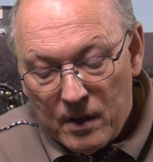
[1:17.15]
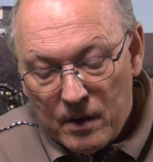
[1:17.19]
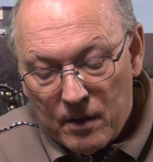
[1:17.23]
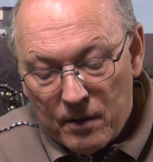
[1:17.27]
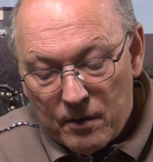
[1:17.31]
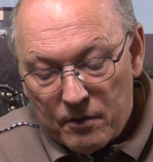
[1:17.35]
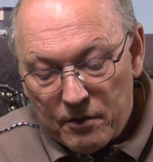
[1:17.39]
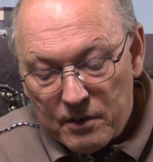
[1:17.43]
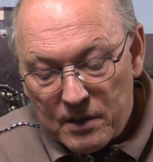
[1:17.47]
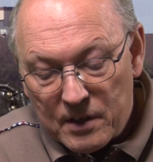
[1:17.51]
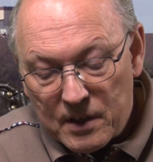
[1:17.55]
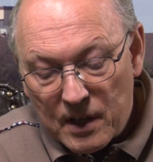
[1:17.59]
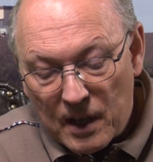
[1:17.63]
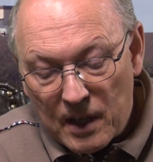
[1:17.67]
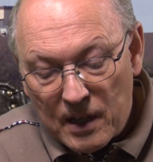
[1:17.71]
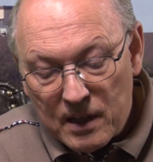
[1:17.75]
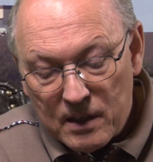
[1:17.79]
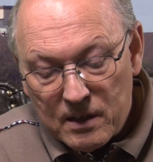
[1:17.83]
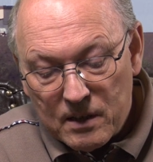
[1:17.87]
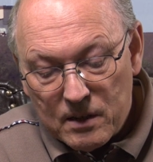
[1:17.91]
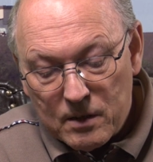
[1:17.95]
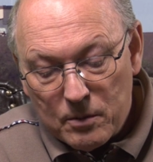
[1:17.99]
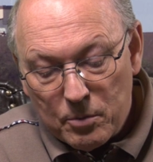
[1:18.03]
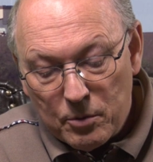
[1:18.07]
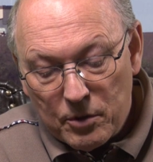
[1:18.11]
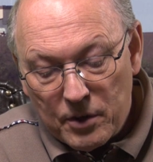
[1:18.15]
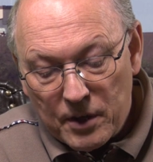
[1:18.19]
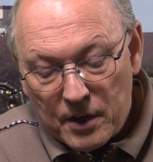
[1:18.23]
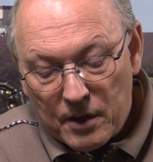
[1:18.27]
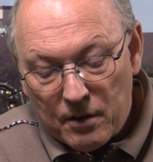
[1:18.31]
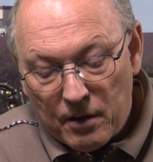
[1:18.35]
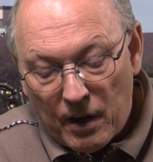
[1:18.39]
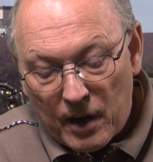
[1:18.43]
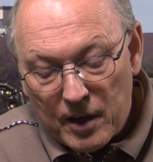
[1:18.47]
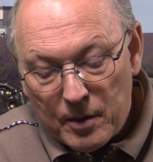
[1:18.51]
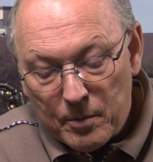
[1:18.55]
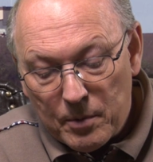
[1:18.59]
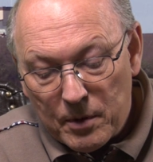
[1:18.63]
The results were
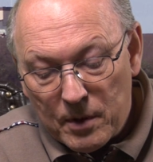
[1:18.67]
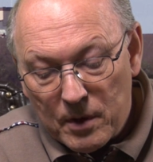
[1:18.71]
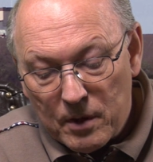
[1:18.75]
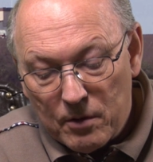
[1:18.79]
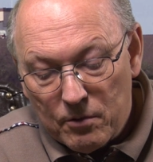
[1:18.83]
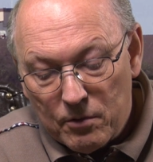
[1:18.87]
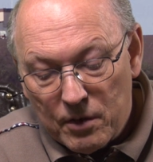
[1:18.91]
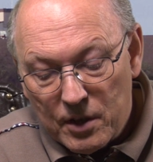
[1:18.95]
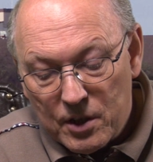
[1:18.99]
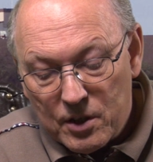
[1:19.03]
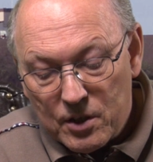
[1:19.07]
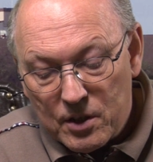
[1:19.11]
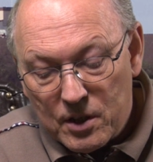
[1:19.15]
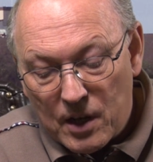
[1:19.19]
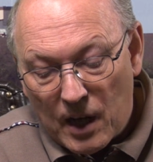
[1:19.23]
incredible, rich,